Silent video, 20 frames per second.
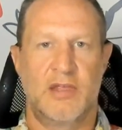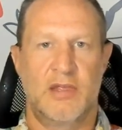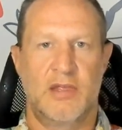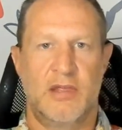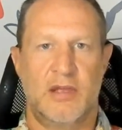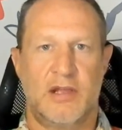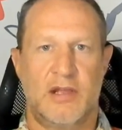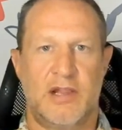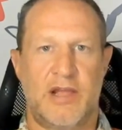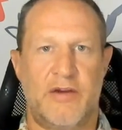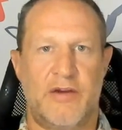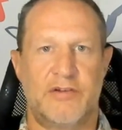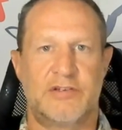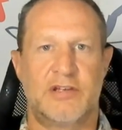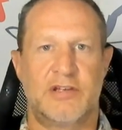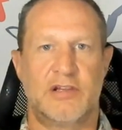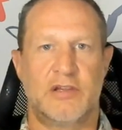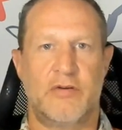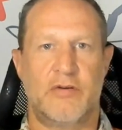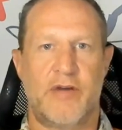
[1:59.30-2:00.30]

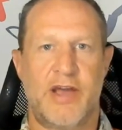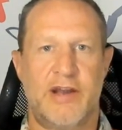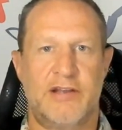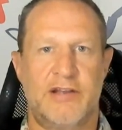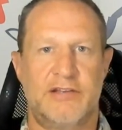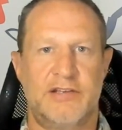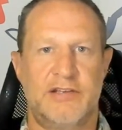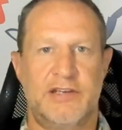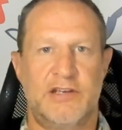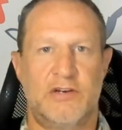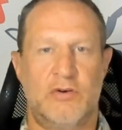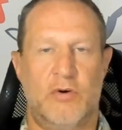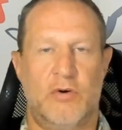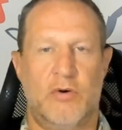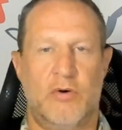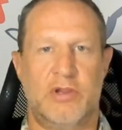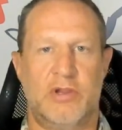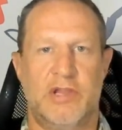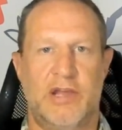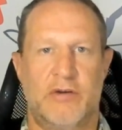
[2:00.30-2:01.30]
Claritin, loratadine,
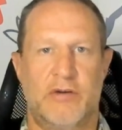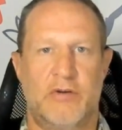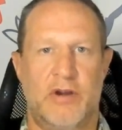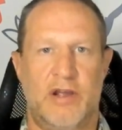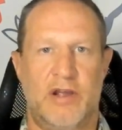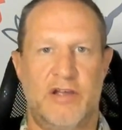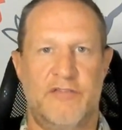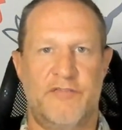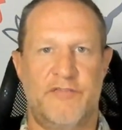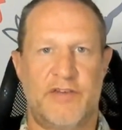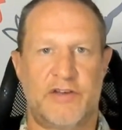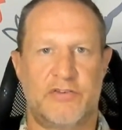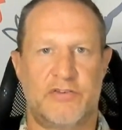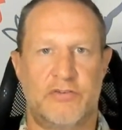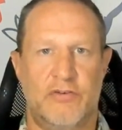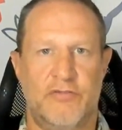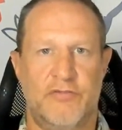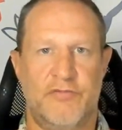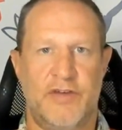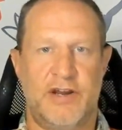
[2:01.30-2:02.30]
or Allegra,
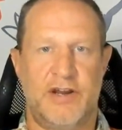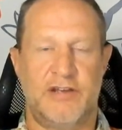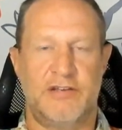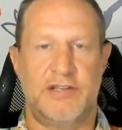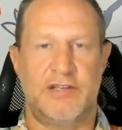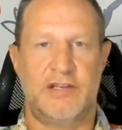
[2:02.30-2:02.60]
fexofenadine.